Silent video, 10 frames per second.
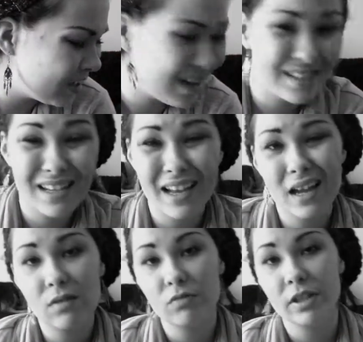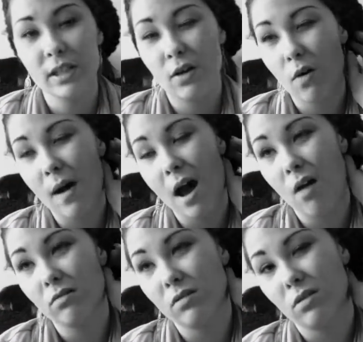Yeah, because like, I don't really go
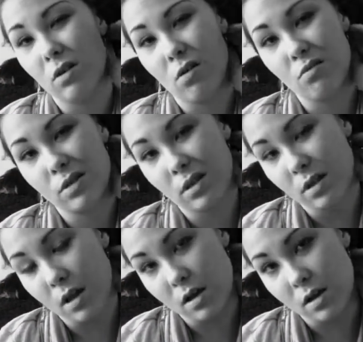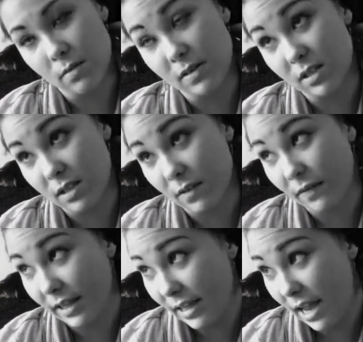out, you know, to clubs and
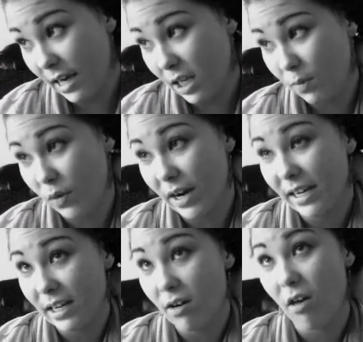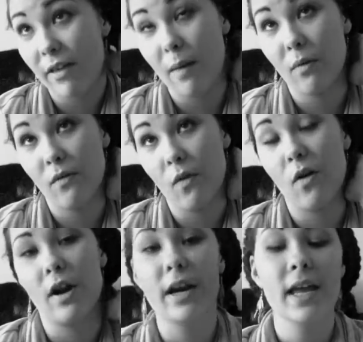stuff like that anymore. I did all that
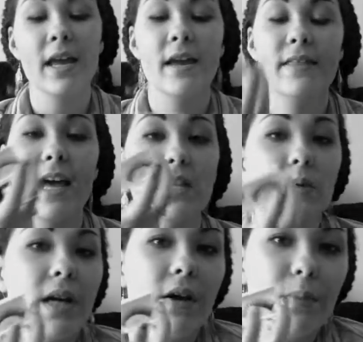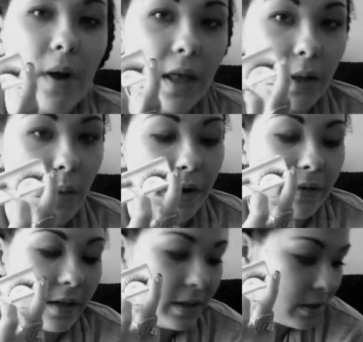before, and that's when I would probably wear
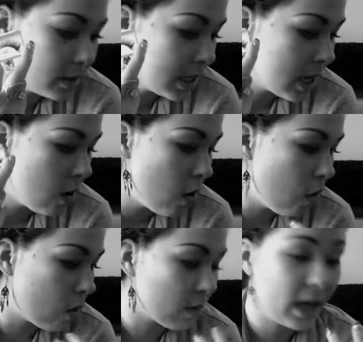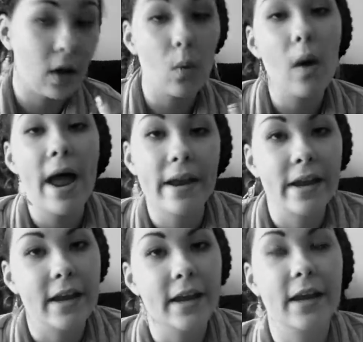these. Or like a
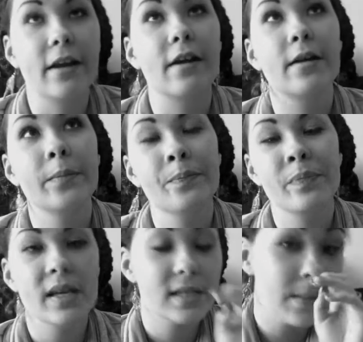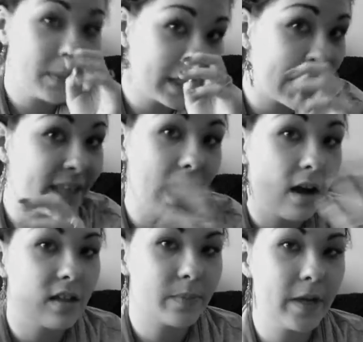wedding or something like that
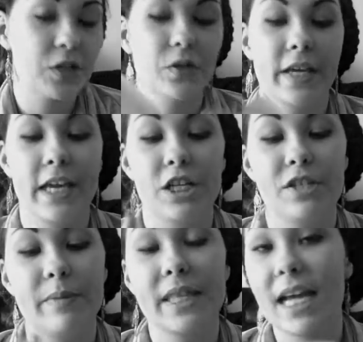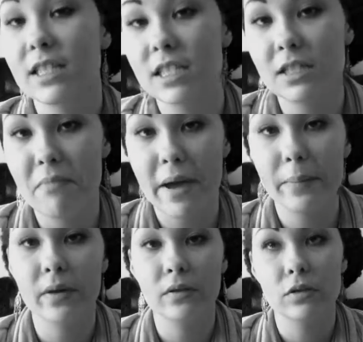on a special occasion. But that's just my
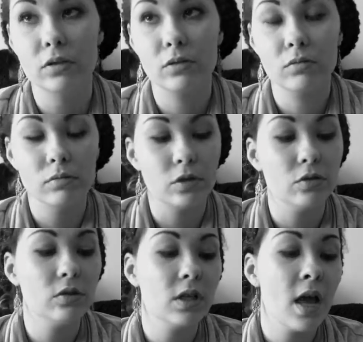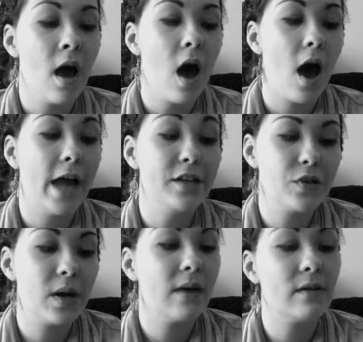personal use. I
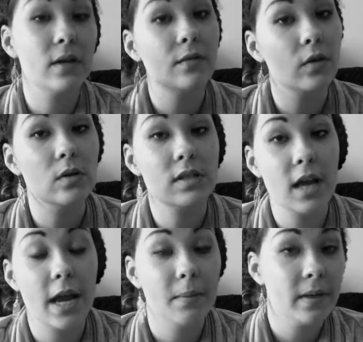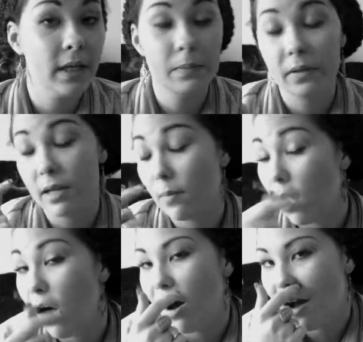do have a difficult time keeping them
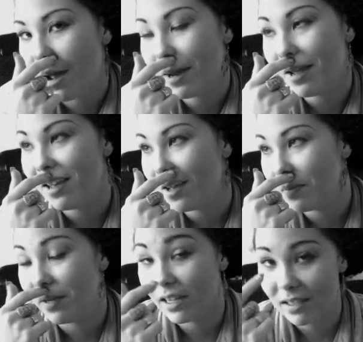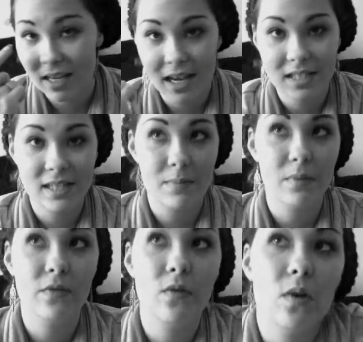on because, like I said
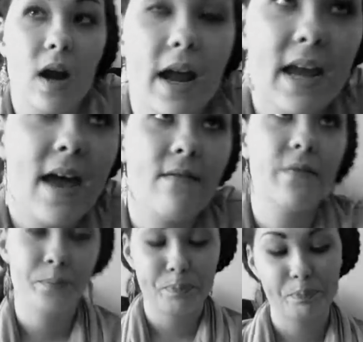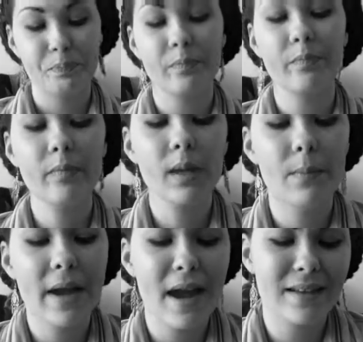before, I have
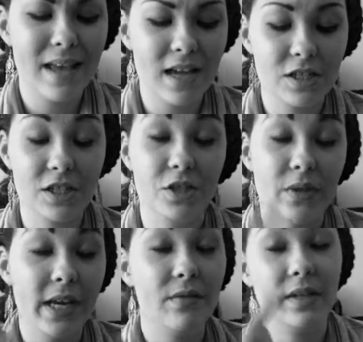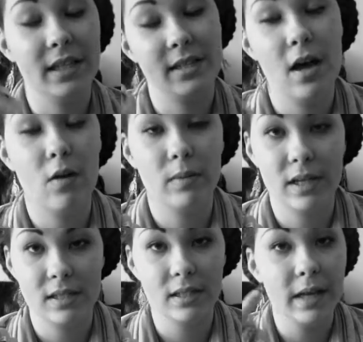my eyelashes. You can't really tell
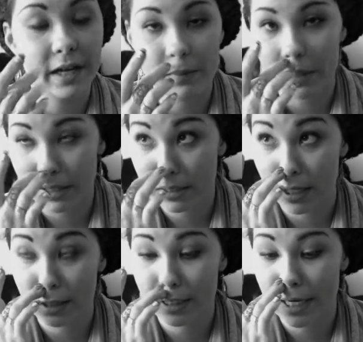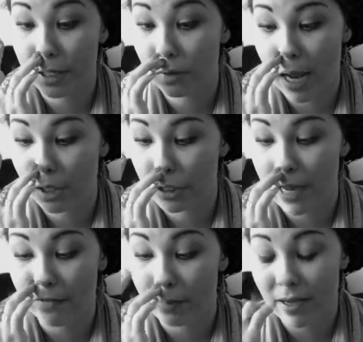because the lighting probably sucks, and I don't actually
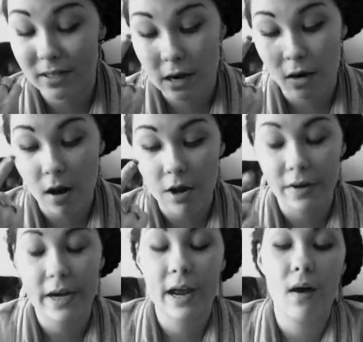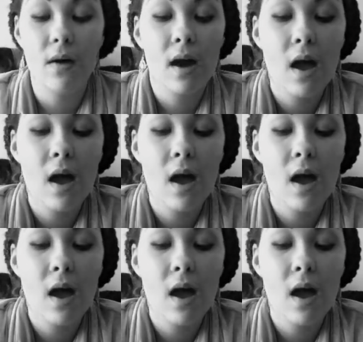have any mascara on right now.